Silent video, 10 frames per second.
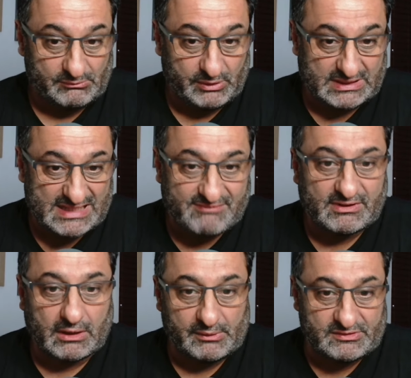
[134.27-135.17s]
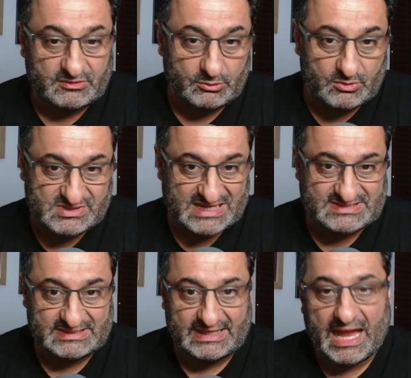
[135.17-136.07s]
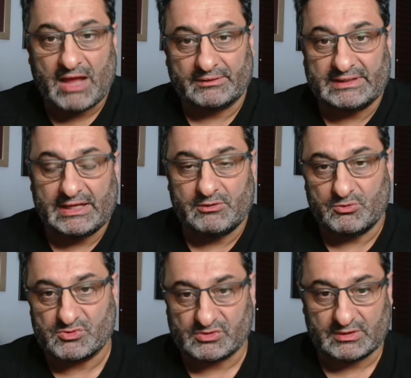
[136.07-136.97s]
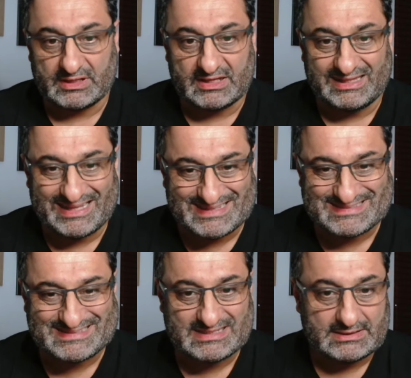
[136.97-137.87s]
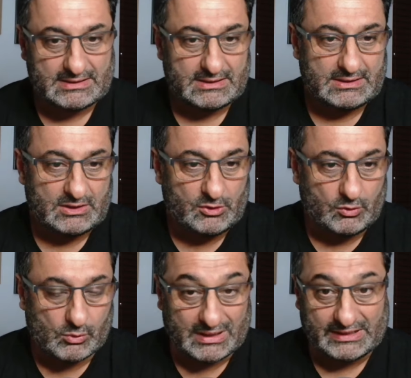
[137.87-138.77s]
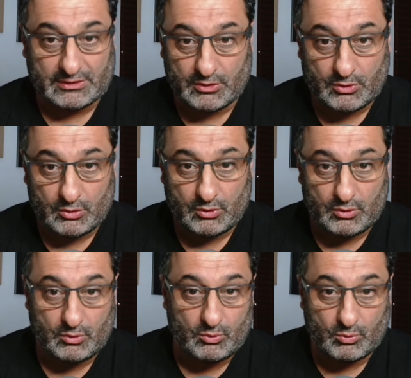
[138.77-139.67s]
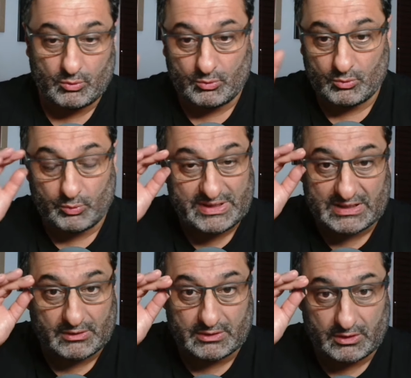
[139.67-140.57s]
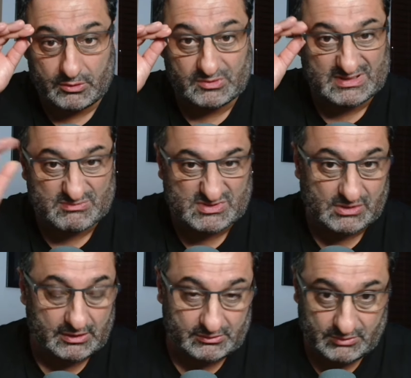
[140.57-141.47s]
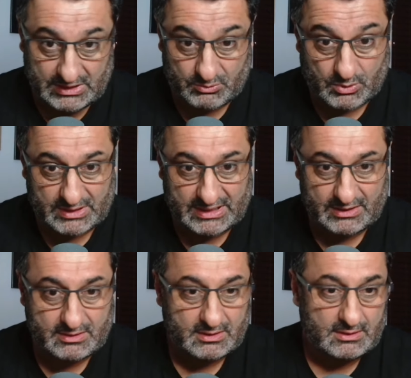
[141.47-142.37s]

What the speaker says: We could never go into who's actually out there, who's on their list, who wanted who. We don't know who Tim Stuyten really wanted.